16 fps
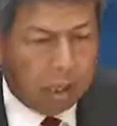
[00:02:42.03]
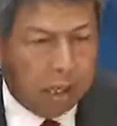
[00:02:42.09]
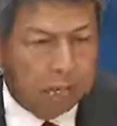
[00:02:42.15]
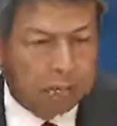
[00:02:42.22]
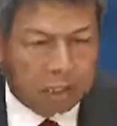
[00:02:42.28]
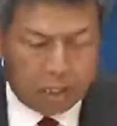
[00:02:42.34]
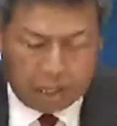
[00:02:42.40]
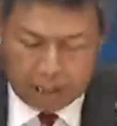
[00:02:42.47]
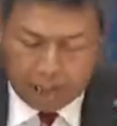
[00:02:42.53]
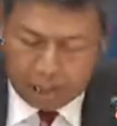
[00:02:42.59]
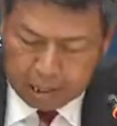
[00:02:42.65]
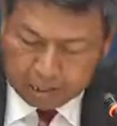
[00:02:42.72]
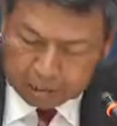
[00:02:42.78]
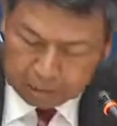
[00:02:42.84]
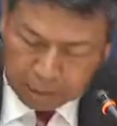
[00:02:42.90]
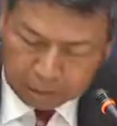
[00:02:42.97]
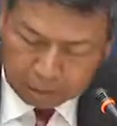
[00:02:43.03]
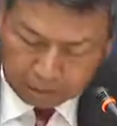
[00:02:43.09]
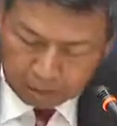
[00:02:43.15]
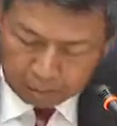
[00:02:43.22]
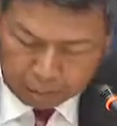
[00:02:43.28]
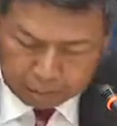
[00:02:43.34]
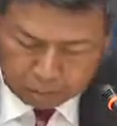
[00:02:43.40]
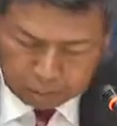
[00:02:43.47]
let me say thank
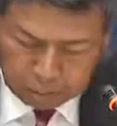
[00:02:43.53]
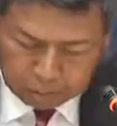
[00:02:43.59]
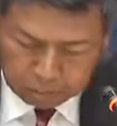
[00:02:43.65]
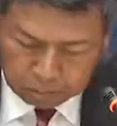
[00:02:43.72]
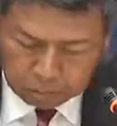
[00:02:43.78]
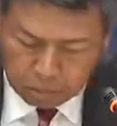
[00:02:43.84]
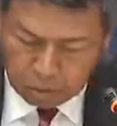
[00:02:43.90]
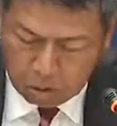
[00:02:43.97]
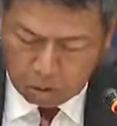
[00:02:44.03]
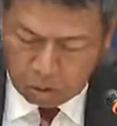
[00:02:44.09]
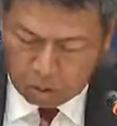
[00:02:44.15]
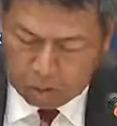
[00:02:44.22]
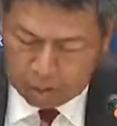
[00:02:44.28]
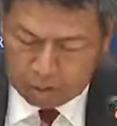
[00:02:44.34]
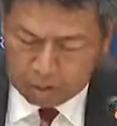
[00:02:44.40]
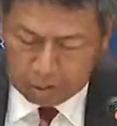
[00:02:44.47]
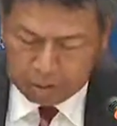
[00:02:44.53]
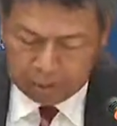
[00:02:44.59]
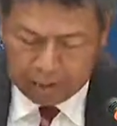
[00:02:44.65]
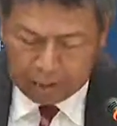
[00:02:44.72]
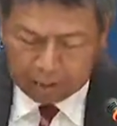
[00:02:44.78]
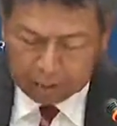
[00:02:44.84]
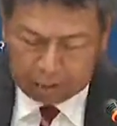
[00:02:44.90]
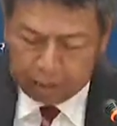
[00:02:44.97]
you very much for
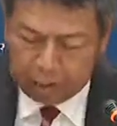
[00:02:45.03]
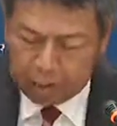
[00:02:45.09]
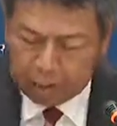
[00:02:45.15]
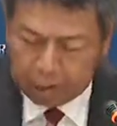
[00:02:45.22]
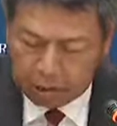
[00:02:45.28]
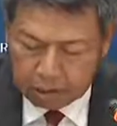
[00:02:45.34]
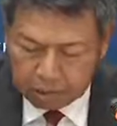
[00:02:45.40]
inviting me